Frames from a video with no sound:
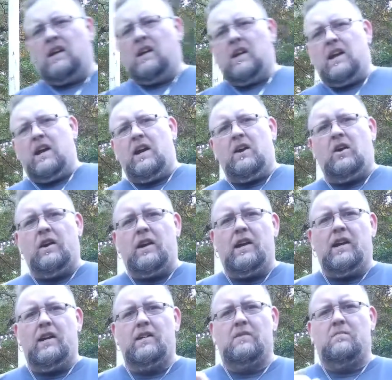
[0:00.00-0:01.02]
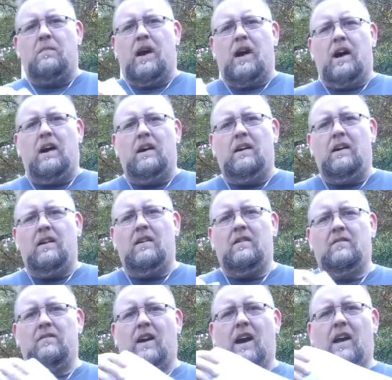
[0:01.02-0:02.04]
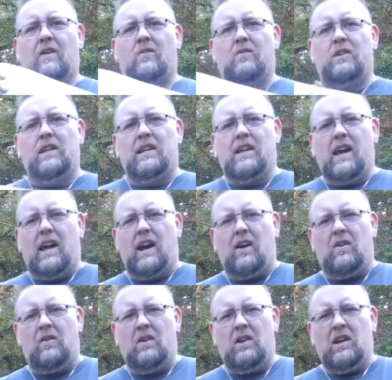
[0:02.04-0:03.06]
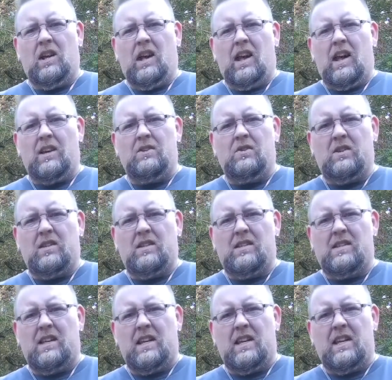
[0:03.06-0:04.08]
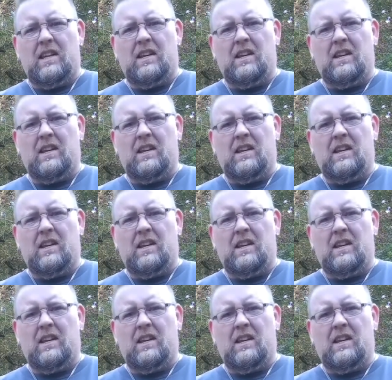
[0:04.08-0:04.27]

Here is my vinyl decal. As you can see,